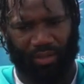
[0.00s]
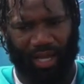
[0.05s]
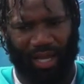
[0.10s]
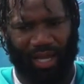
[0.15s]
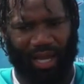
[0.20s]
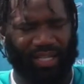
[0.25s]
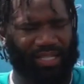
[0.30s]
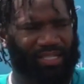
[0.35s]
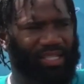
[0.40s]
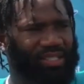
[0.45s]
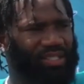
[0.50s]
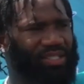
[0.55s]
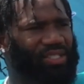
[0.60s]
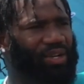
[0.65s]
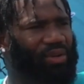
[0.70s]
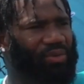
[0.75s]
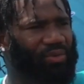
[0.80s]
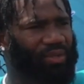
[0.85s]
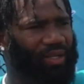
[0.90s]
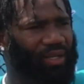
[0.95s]
I gotta set the
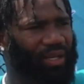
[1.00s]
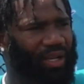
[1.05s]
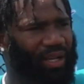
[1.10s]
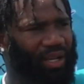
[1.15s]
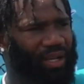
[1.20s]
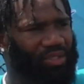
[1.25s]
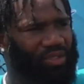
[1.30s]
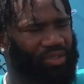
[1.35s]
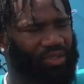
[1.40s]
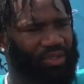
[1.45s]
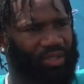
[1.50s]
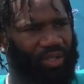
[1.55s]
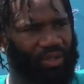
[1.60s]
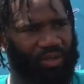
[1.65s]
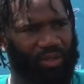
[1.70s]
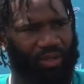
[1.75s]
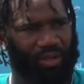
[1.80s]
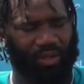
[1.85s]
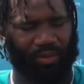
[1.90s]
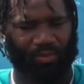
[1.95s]
tone for the guys. You
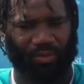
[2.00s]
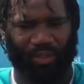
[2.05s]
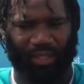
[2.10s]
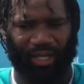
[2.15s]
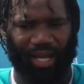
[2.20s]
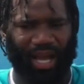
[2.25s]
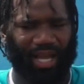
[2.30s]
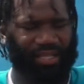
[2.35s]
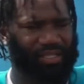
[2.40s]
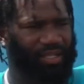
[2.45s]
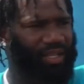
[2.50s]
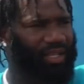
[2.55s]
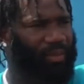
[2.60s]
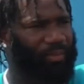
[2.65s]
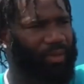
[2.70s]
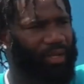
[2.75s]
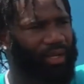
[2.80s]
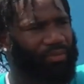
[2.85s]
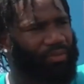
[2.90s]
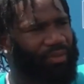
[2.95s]
know, um, the guys getting
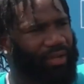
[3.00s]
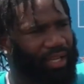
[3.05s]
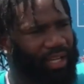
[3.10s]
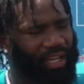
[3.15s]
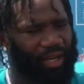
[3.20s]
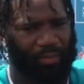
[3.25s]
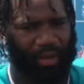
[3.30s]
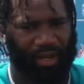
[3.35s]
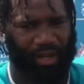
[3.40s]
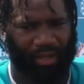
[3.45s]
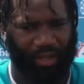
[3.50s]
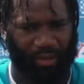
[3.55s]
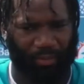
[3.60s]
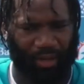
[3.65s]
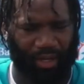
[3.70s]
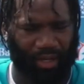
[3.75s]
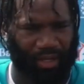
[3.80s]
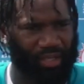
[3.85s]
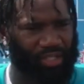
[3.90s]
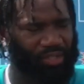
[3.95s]
better. I feel like everybody getting
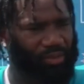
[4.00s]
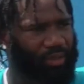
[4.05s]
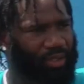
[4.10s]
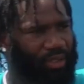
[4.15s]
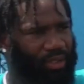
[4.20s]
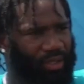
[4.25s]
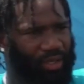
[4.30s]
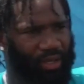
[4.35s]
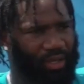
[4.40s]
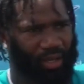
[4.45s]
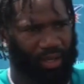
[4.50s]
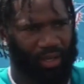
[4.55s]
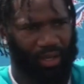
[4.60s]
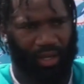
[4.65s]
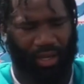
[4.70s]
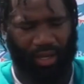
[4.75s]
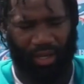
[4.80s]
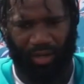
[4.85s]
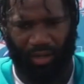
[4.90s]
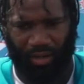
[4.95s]
better each week,
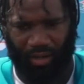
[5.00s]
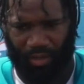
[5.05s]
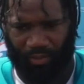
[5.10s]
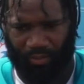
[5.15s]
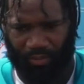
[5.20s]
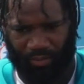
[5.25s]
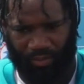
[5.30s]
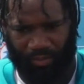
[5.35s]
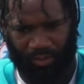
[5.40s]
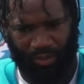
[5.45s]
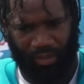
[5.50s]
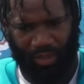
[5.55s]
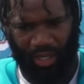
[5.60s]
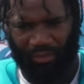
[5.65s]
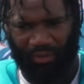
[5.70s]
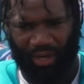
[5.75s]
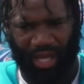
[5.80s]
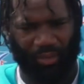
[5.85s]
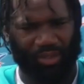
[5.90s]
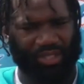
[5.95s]
and um, I
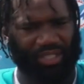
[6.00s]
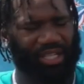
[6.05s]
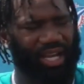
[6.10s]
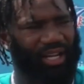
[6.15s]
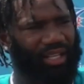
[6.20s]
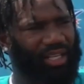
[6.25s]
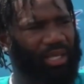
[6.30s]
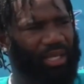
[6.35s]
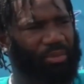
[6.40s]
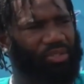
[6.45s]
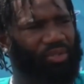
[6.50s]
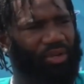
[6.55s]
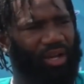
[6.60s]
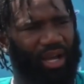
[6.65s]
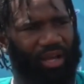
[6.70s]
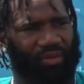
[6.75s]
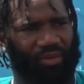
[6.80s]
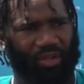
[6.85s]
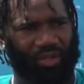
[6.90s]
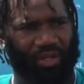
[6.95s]
feel like we just gotta keep
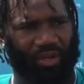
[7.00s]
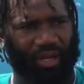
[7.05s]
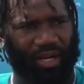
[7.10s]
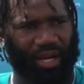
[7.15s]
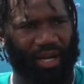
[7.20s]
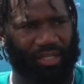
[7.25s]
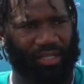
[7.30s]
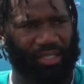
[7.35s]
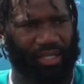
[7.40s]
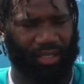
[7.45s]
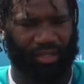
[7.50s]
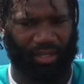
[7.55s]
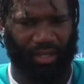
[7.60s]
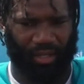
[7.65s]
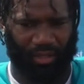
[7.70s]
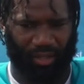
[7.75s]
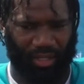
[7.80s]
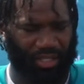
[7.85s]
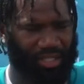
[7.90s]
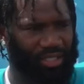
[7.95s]
striving. You know, I gotta take
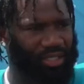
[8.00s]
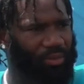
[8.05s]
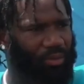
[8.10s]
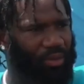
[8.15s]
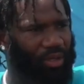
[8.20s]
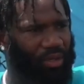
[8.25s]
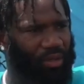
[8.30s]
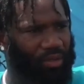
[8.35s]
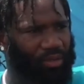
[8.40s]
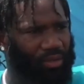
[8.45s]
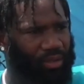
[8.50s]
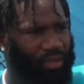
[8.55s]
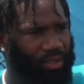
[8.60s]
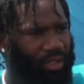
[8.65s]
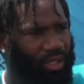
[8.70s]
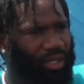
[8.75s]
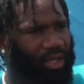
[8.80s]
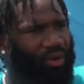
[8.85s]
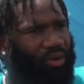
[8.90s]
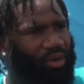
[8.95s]
that leadership role
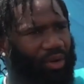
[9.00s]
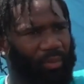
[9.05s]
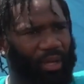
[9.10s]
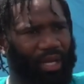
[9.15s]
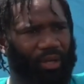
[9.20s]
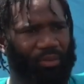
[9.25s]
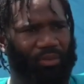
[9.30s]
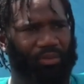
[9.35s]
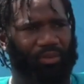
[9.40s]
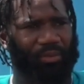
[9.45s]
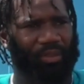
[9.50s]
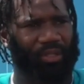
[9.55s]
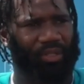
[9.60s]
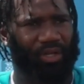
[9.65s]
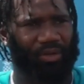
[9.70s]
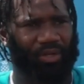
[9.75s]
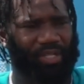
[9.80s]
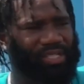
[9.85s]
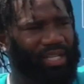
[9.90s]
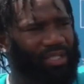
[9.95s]
in the cornerback room, you
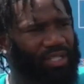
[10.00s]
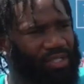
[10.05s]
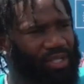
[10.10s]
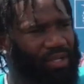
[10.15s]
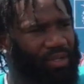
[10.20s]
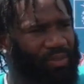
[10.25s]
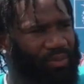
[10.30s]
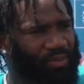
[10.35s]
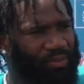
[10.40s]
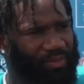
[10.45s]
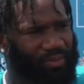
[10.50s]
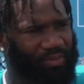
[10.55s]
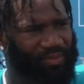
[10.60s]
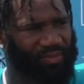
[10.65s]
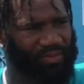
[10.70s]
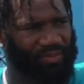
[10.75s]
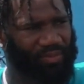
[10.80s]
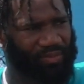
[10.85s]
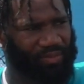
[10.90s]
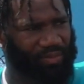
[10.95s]
know, and set the tone.
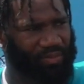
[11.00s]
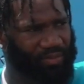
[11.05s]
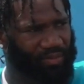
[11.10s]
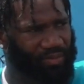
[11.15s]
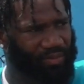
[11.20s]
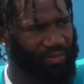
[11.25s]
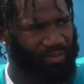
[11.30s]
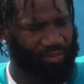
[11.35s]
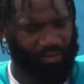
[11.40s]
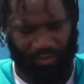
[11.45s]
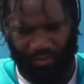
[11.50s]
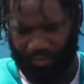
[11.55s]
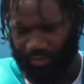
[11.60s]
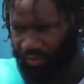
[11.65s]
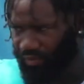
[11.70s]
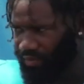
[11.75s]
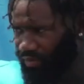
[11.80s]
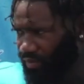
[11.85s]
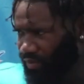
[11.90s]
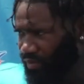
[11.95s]
So when you set
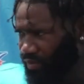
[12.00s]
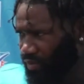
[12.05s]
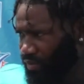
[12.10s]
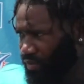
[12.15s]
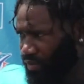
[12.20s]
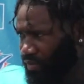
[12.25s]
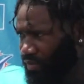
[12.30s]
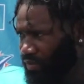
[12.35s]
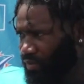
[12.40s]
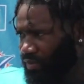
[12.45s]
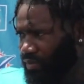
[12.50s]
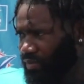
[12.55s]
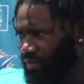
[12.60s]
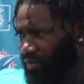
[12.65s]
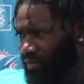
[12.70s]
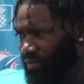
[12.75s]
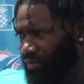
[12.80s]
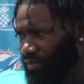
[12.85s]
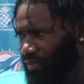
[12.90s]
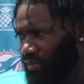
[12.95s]
the tone,
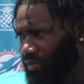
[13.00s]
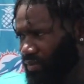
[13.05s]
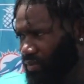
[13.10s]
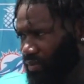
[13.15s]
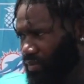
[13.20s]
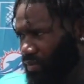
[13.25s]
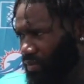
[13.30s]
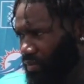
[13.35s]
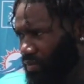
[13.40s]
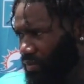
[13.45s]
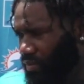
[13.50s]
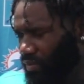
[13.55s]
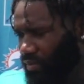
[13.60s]
what do you tell them?